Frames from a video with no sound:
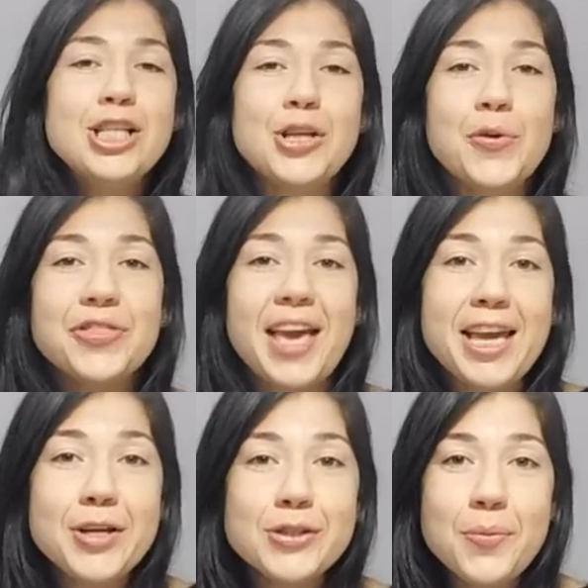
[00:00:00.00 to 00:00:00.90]
So
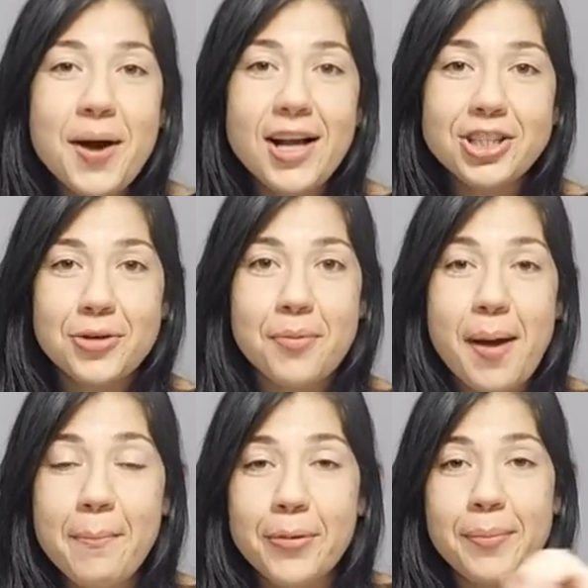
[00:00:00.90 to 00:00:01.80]
thank you so much. And
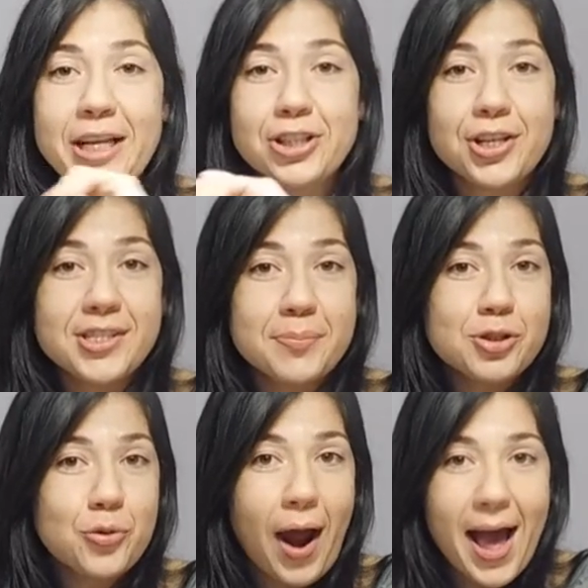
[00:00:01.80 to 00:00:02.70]
remember, make sure to
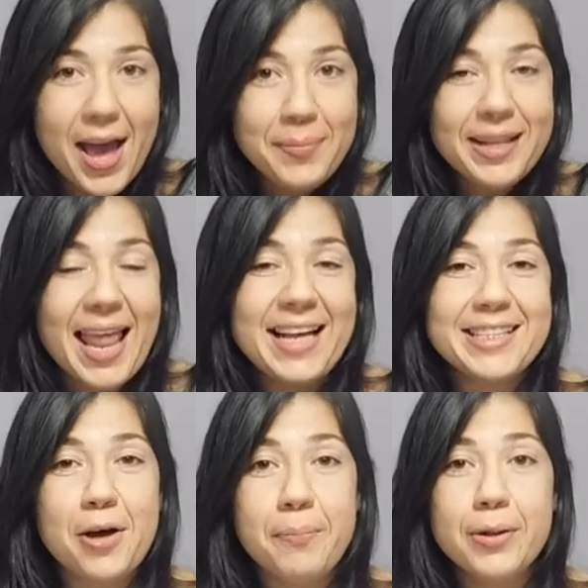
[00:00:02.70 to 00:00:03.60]
subscribe and like
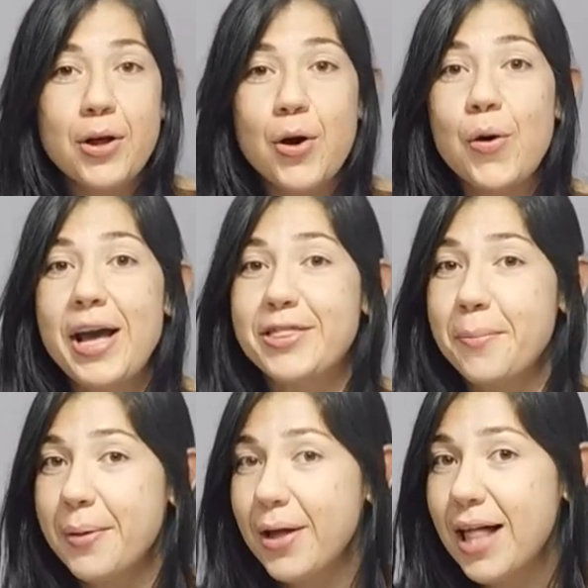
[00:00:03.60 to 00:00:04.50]
down below. Hit the
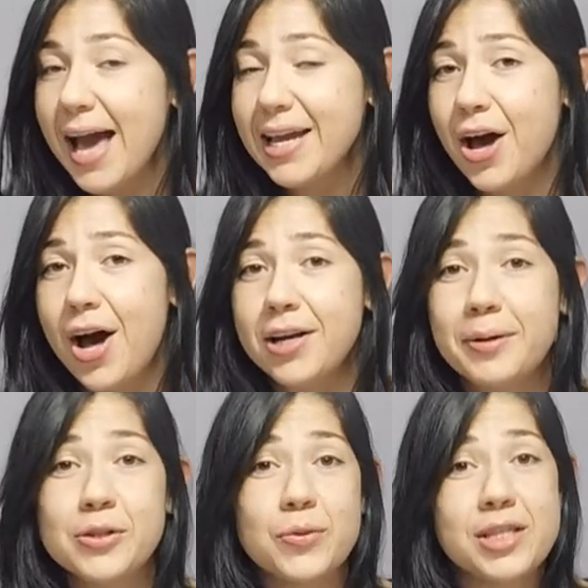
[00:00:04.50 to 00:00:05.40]
bell icon
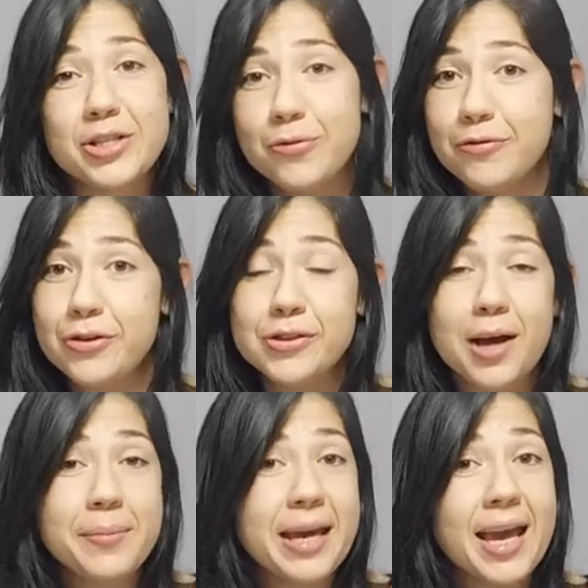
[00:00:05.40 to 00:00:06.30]
because with these reviews
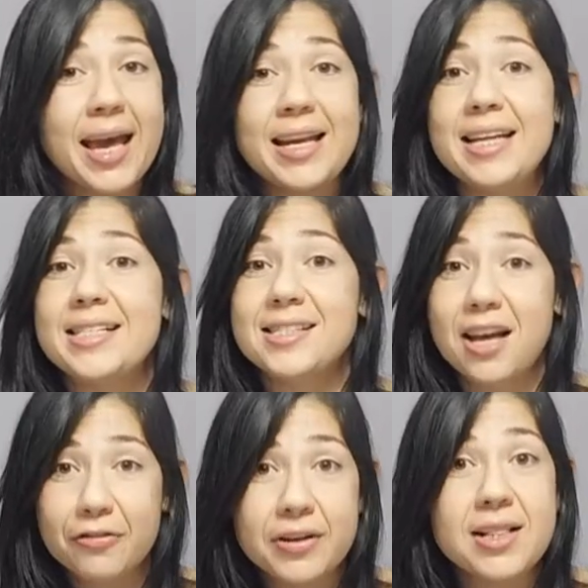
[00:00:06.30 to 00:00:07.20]
coming in, it is
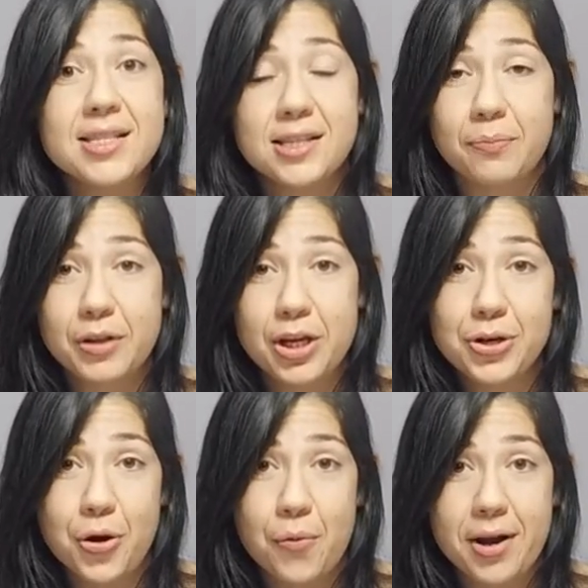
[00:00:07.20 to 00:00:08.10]
definitely something
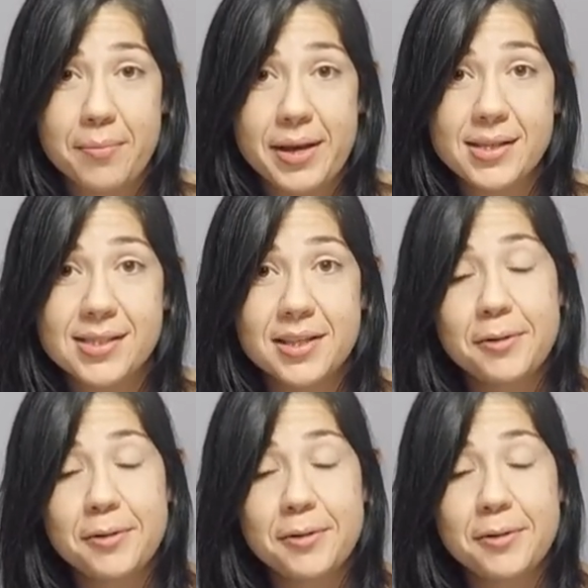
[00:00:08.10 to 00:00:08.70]
you don't want to miss.